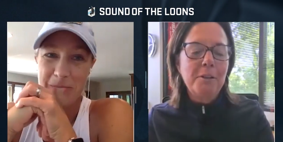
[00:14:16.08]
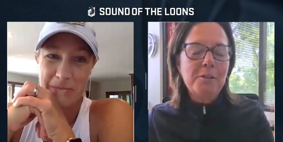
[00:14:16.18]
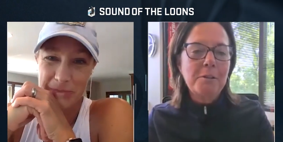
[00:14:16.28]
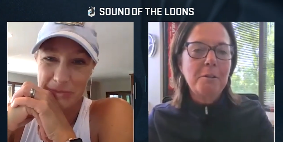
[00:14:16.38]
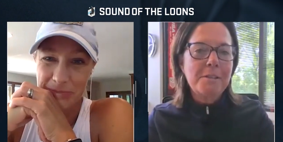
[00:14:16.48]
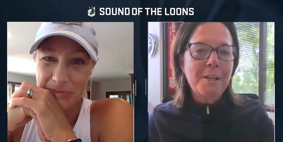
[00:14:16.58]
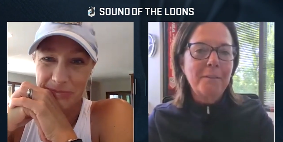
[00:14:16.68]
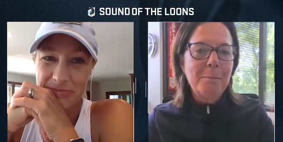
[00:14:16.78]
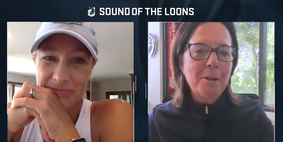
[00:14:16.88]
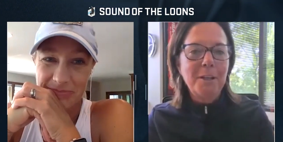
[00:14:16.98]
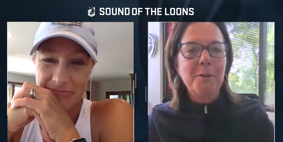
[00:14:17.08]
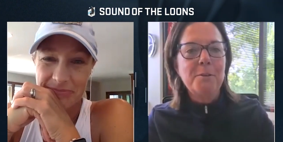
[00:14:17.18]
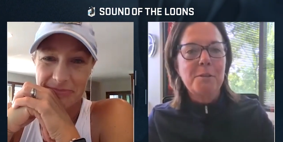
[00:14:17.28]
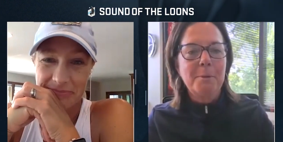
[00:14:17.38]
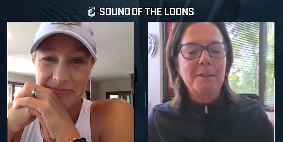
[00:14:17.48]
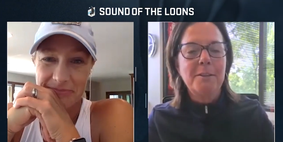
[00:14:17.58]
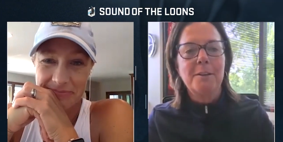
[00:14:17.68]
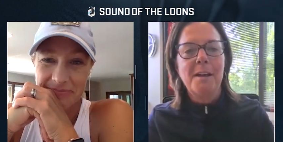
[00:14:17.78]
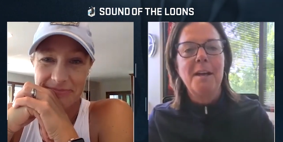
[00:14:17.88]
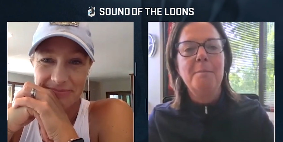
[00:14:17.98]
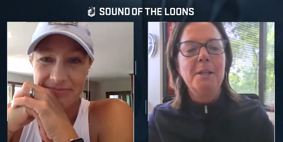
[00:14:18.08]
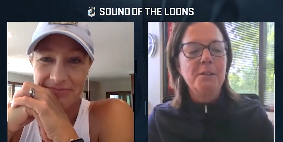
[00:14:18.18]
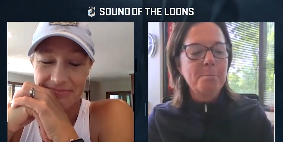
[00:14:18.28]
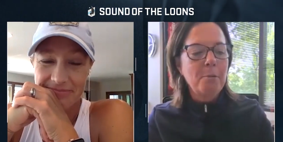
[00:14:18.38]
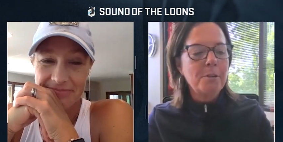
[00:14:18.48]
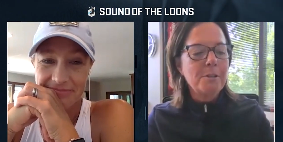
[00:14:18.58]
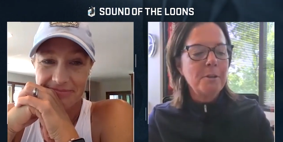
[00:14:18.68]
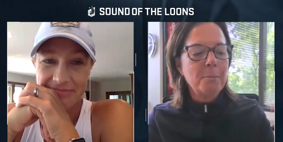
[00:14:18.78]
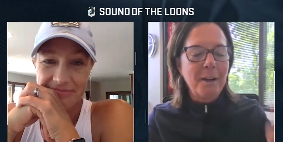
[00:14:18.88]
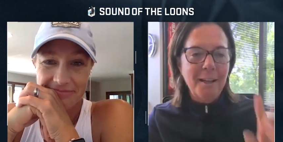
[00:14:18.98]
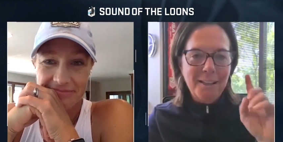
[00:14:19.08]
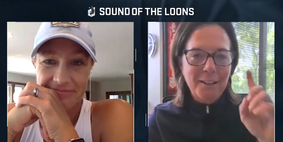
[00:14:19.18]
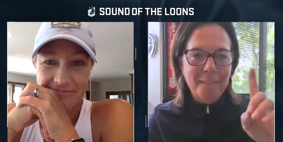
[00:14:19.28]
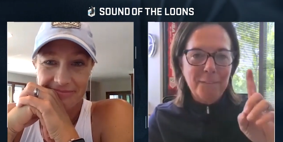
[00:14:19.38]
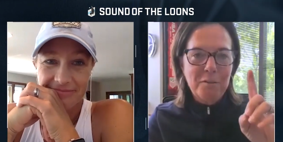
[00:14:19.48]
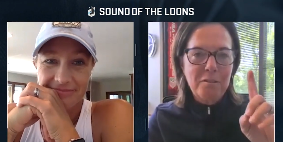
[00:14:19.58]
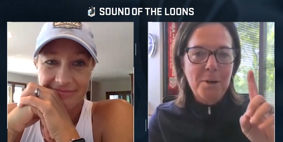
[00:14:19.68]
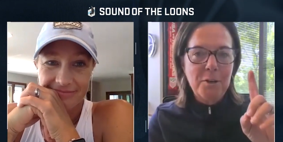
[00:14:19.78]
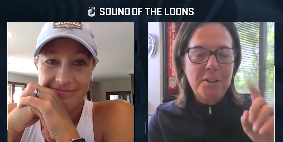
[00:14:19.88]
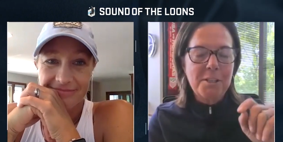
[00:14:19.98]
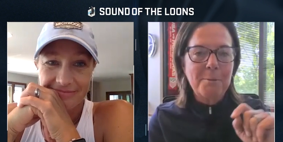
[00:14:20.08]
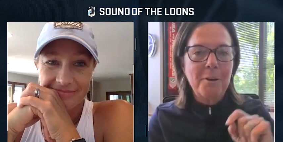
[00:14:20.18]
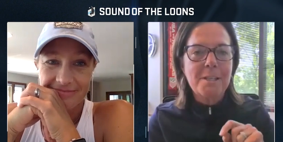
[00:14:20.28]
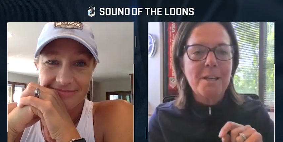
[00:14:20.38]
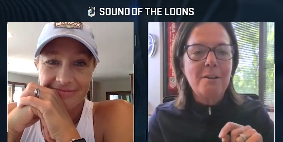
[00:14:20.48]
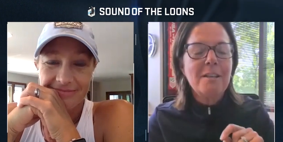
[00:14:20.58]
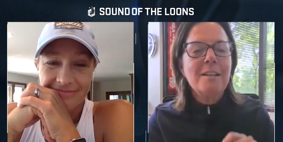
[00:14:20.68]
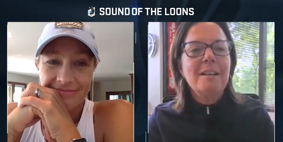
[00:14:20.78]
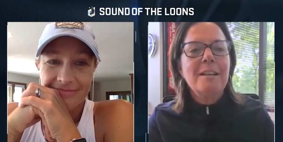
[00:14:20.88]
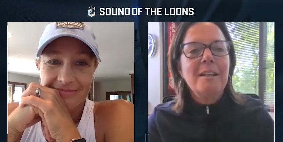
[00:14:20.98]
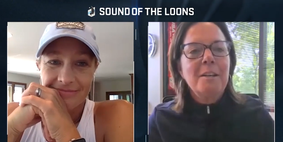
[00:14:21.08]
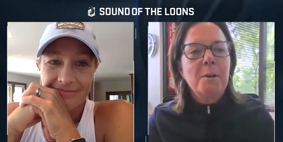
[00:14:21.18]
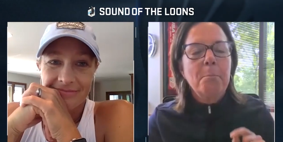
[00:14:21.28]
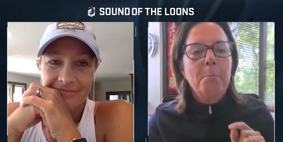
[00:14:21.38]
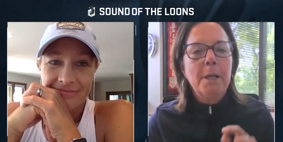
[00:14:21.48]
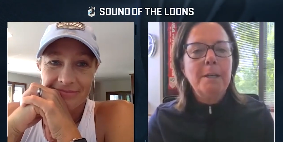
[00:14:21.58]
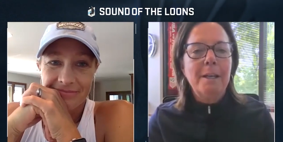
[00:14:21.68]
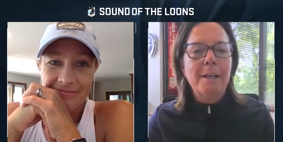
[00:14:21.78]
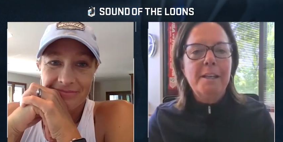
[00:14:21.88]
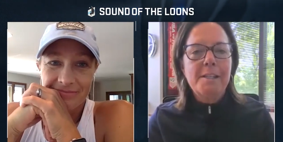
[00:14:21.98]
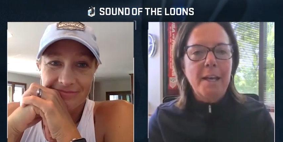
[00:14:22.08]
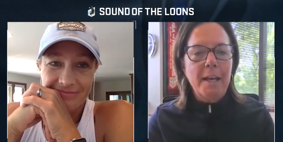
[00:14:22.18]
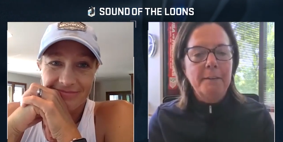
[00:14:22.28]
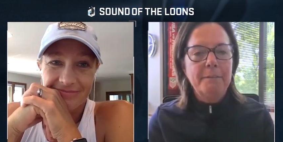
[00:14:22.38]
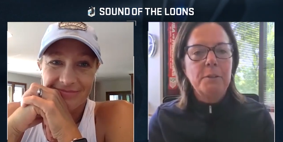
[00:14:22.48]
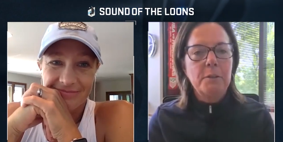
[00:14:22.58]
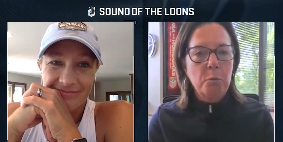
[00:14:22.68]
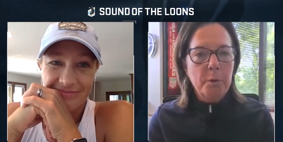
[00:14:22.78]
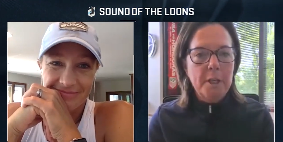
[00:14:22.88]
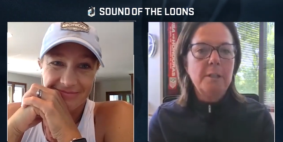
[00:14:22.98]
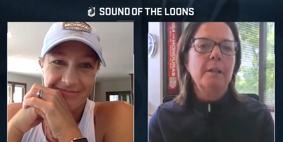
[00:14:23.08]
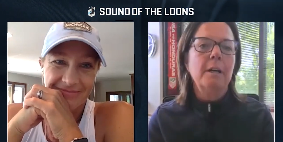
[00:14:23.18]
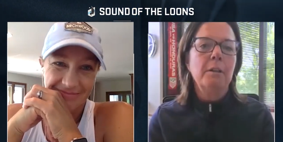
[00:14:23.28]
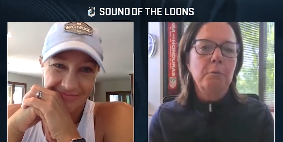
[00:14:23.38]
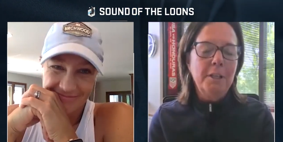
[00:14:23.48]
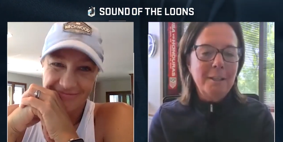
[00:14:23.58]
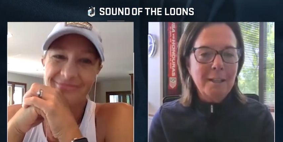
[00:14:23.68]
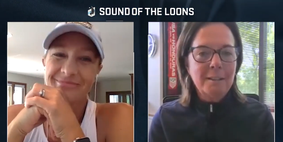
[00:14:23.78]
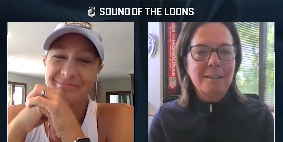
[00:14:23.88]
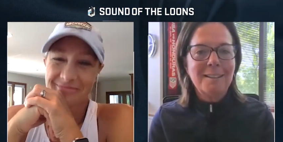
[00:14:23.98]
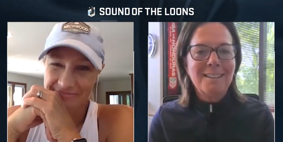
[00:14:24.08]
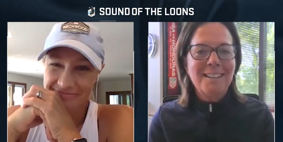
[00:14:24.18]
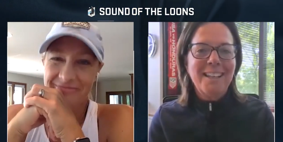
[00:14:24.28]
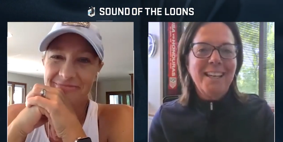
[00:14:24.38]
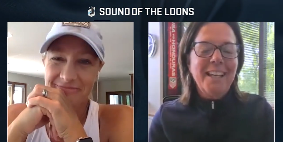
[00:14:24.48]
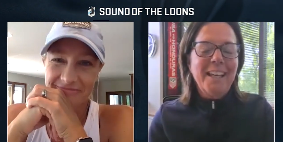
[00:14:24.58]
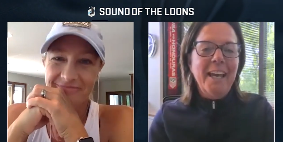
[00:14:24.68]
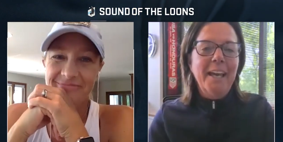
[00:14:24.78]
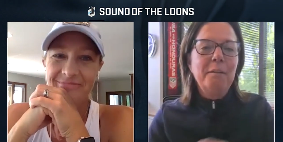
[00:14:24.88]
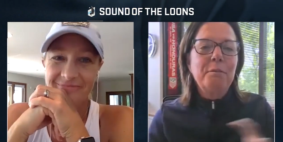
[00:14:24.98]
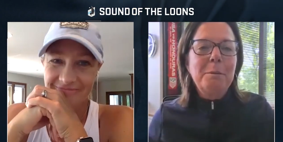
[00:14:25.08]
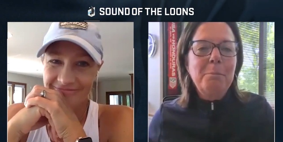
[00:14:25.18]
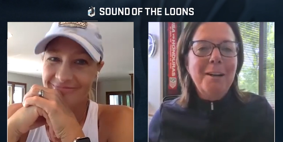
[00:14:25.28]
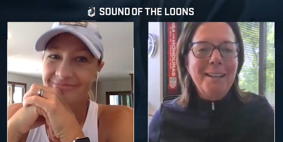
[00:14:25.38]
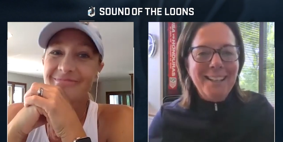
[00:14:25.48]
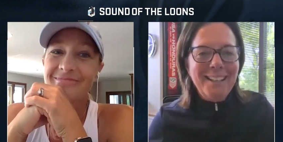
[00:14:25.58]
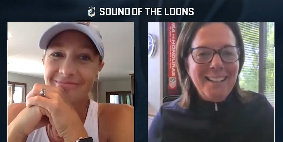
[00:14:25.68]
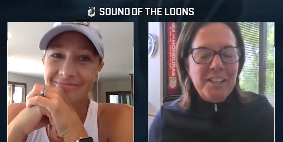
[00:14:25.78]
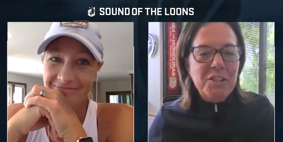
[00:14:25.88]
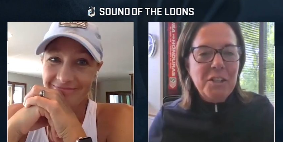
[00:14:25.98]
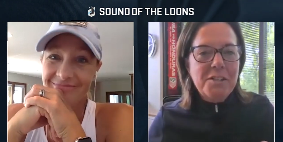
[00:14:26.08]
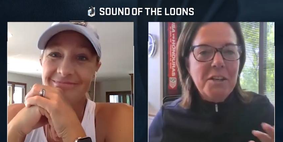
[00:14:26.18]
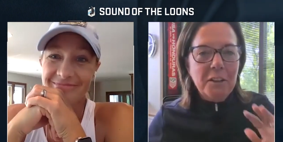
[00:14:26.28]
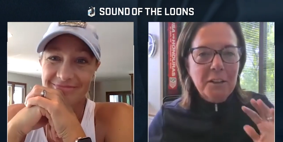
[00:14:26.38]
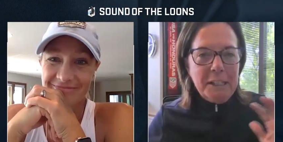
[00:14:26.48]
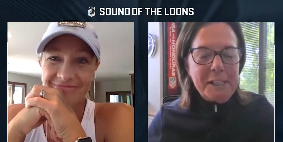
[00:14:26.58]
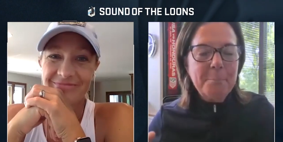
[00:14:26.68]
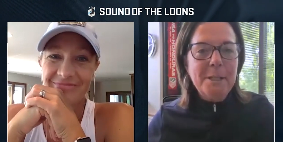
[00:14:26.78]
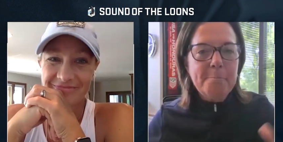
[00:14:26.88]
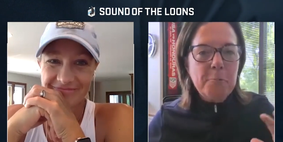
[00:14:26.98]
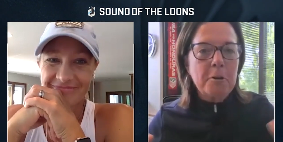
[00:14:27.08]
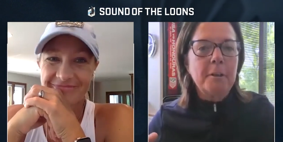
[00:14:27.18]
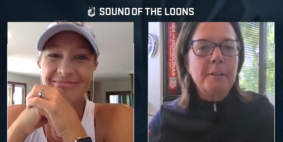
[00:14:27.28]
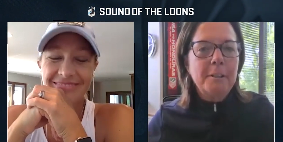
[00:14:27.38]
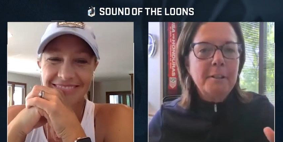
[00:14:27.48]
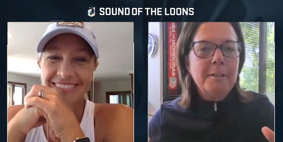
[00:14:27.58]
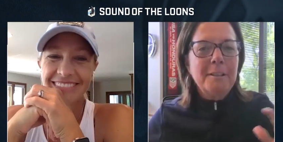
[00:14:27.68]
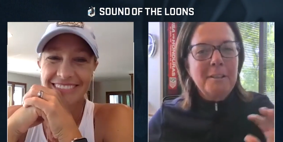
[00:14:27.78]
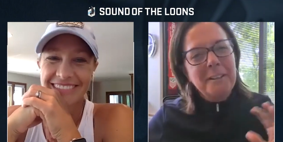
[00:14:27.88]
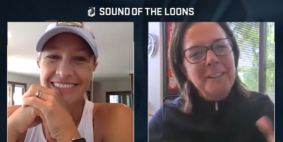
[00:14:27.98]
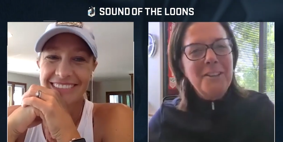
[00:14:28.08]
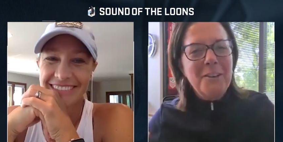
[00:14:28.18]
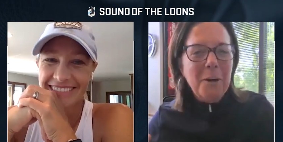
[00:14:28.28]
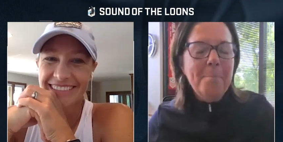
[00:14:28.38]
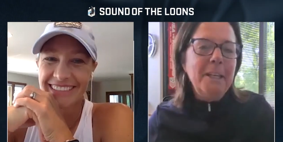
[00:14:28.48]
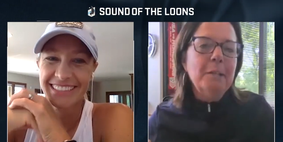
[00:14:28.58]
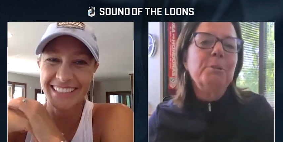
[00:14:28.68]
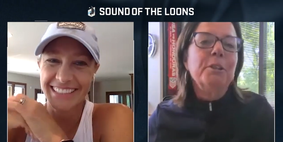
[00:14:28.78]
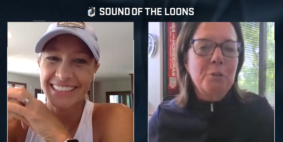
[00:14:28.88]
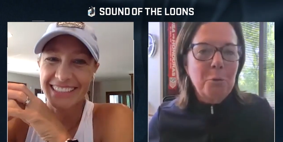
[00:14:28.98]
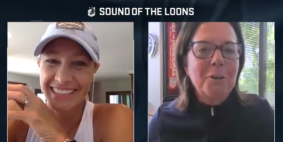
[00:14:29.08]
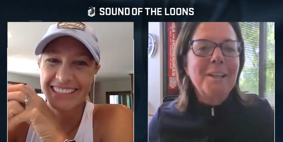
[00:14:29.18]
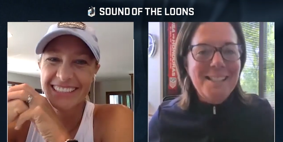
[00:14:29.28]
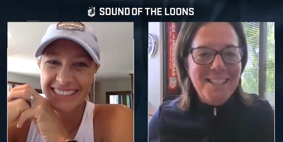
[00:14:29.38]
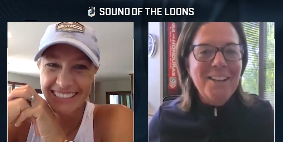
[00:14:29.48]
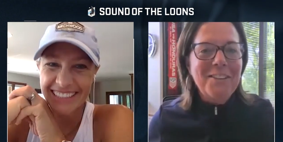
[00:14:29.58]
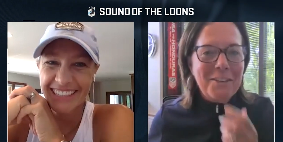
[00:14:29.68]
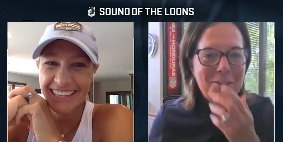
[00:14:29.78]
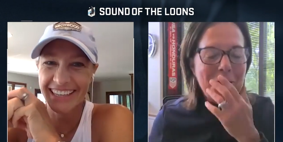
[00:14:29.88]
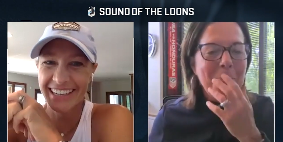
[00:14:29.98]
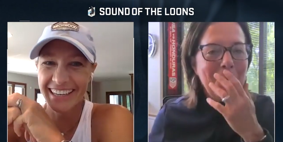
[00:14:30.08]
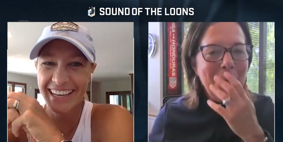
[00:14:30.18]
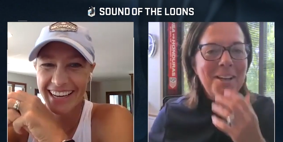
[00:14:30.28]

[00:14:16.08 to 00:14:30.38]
Speaker 1: and so does everybody who's spent their time in sports know, but I can confirm from my own experience now, Mondays after a win on the weekend, everybody is just a little bit more, you know, amenable to working together. So mo-